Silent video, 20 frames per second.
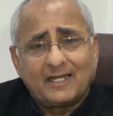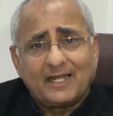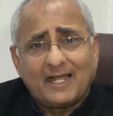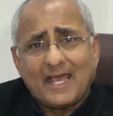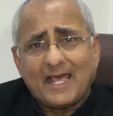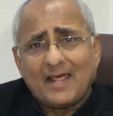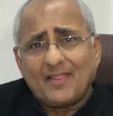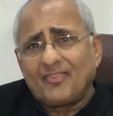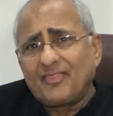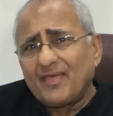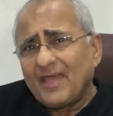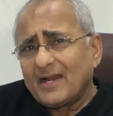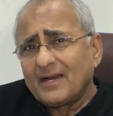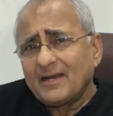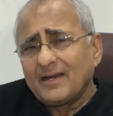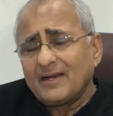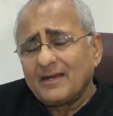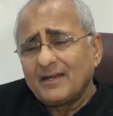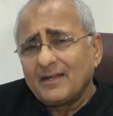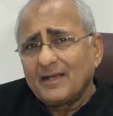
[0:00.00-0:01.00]
and
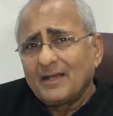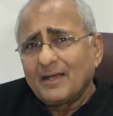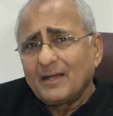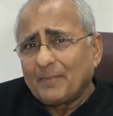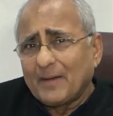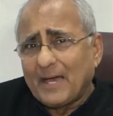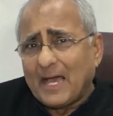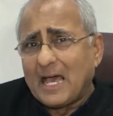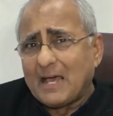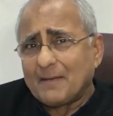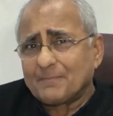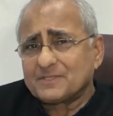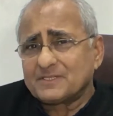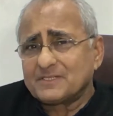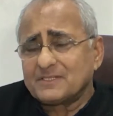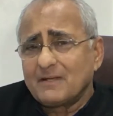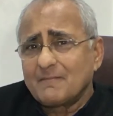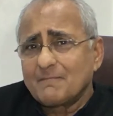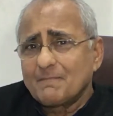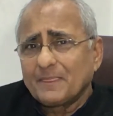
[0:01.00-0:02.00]
then
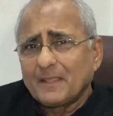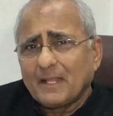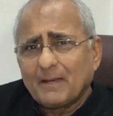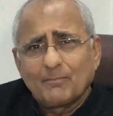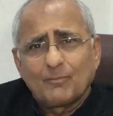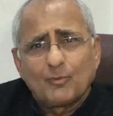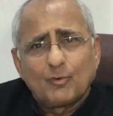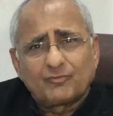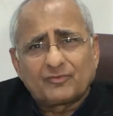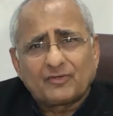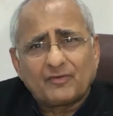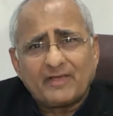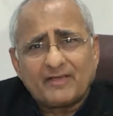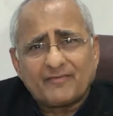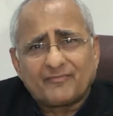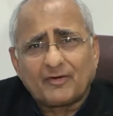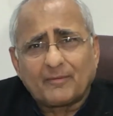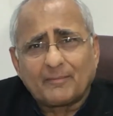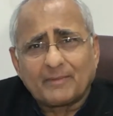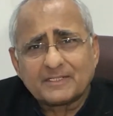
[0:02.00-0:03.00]
perhaps moved away
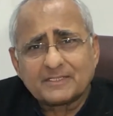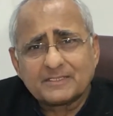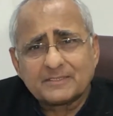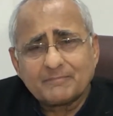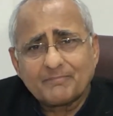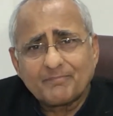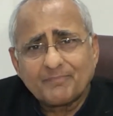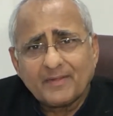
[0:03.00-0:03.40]
from us?